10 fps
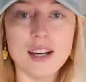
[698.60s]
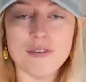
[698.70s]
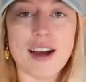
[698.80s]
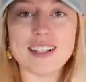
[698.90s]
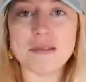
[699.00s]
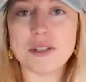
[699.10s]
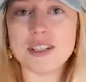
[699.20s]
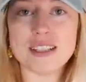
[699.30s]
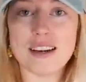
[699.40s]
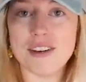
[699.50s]
find some
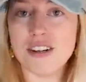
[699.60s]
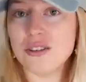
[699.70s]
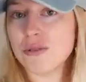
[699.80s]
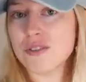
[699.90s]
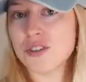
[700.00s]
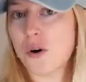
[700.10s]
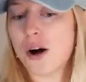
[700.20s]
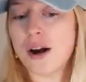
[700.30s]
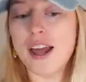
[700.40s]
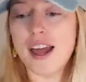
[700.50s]
good stuff at your thrift
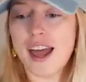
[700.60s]
store,